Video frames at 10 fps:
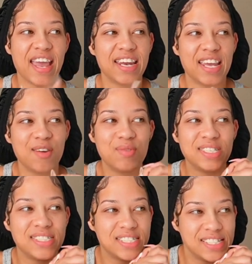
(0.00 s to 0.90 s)
and
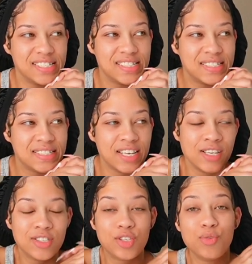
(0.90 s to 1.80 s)
it was
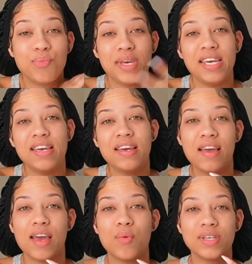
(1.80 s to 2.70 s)
just to
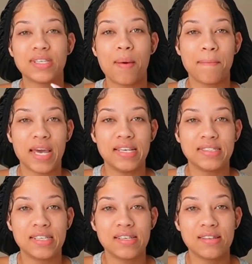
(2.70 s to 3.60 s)
me, it was
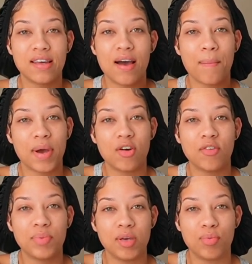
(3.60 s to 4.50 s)
amazing the
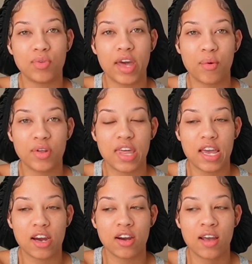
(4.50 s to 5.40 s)
amount of people that were
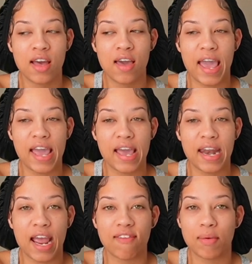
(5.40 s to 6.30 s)
there,
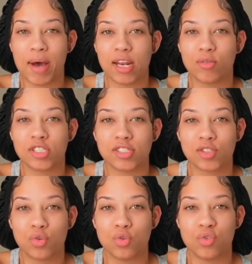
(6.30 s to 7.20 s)
and everybody was
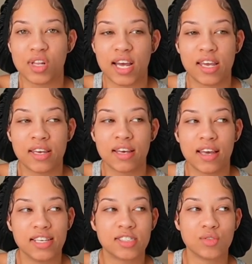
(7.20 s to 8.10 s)
just cool.
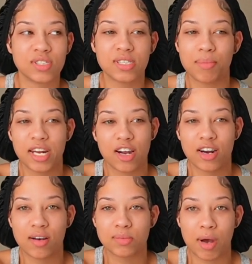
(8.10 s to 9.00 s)
Like as soon as
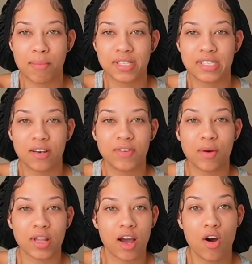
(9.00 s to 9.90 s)
somebody heard I was by
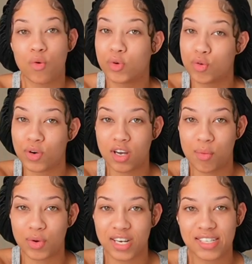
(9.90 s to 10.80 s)
myself, they were like, "Oh, you
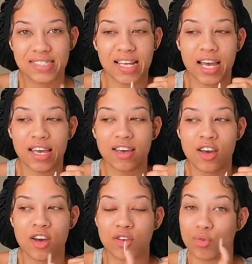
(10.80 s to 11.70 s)
want to come with us?
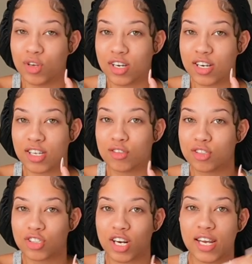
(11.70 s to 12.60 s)
Like you
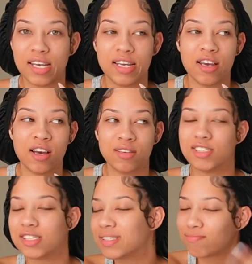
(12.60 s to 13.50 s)
good? You straight?
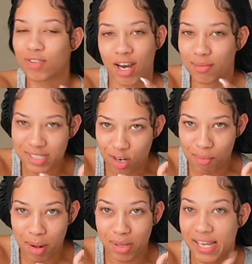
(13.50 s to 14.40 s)
Just come
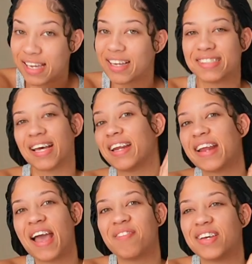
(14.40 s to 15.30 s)
sit on my blanket because
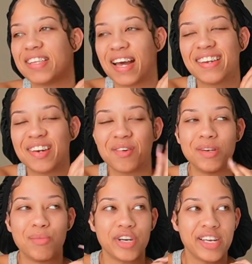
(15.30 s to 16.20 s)
I didn't have nothing. I didn't
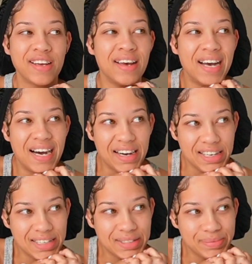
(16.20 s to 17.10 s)
know what to bring."
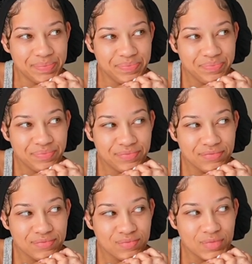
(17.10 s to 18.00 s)
Um,
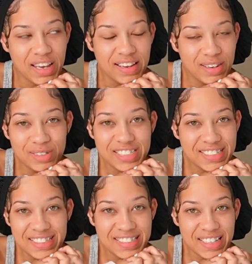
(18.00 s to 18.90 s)
and it
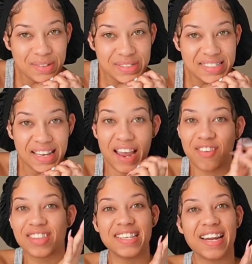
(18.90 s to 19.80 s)
was just it was
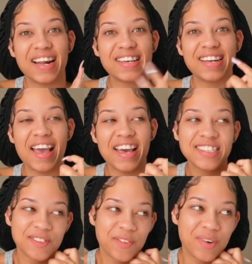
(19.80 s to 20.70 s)
everything that i could
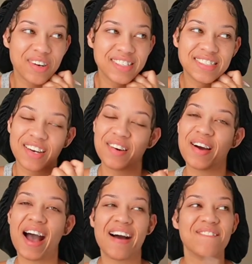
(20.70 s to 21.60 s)
have asked for
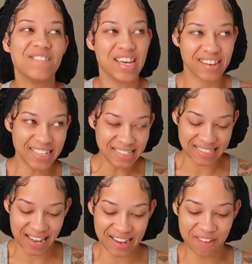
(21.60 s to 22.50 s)
so i'm very
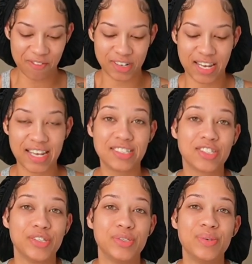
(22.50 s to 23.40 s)
excited for
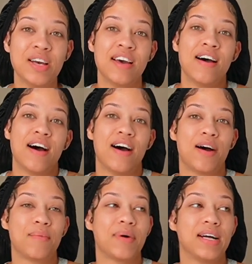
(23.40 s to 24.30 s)
day two
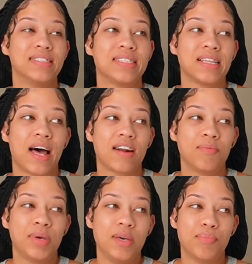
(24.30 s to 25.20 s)
um it's a
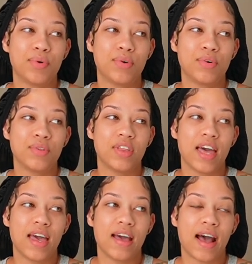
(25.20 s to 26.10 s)
lot of people
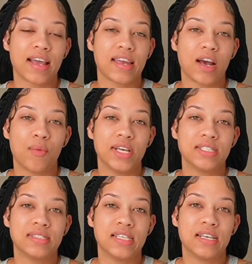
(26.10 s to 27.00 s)
that i cannot
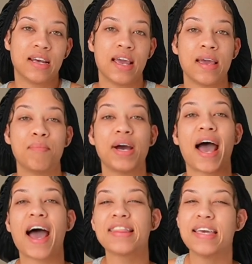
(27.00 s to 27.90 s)
wait to see today
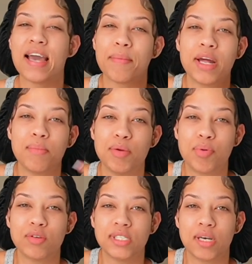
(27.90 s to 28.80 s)
but i think i'm gonna
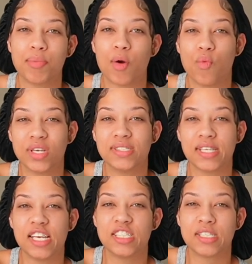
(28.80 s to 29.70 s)
be posted up at
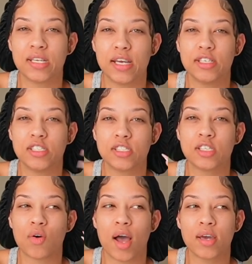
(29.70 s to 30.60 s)
one stage today
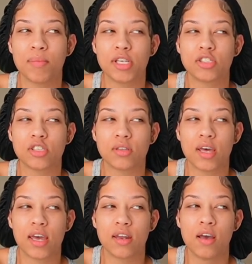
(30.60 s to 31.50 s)
just so i can make
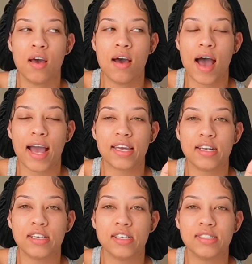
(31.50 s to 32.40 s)
sure that i
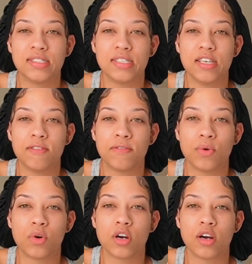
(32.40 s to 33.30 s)
get a good seat
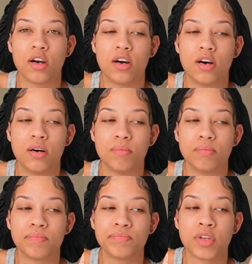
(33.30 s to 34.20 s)
for
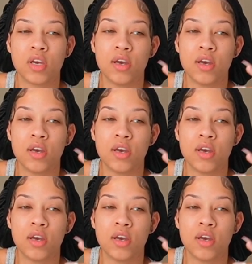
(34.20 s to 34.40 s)
um